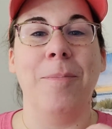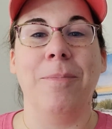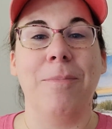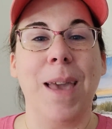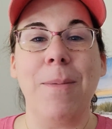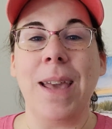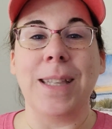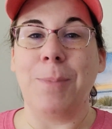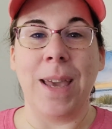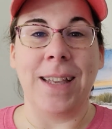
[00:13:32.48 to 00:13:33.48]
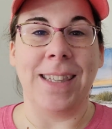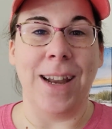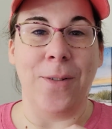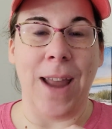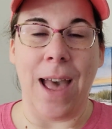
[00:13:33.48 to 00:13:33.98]
maybe it's because they
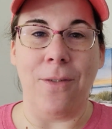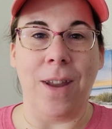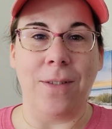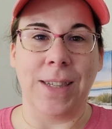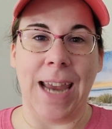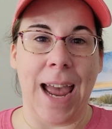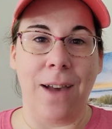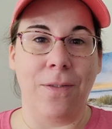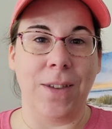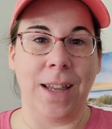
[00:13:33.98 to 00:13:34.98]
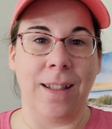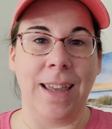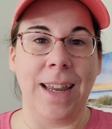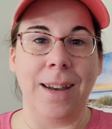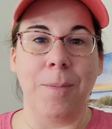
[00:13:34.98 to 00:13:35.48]
don't have enough staff to
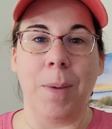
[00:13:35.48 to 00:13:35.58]
clean,